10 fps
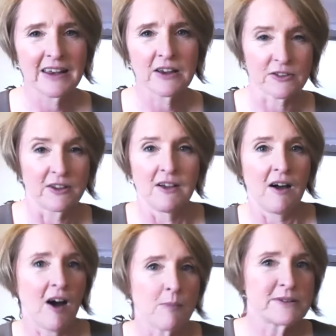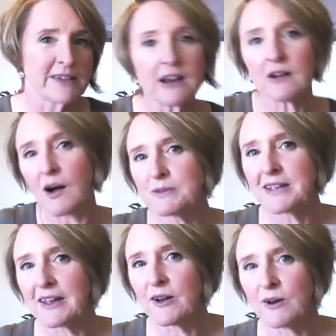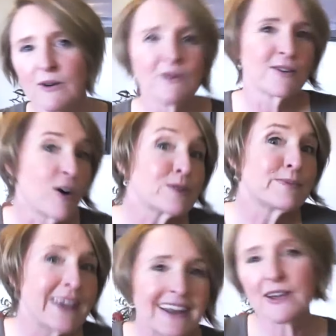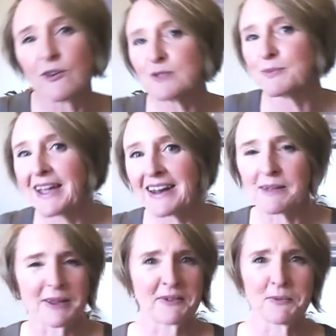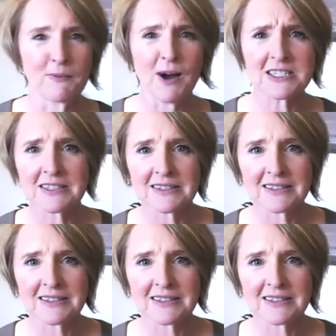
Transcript: He goes, hot potato, hot potato, cold spaghetti, cold spaghetti. I'm like, what?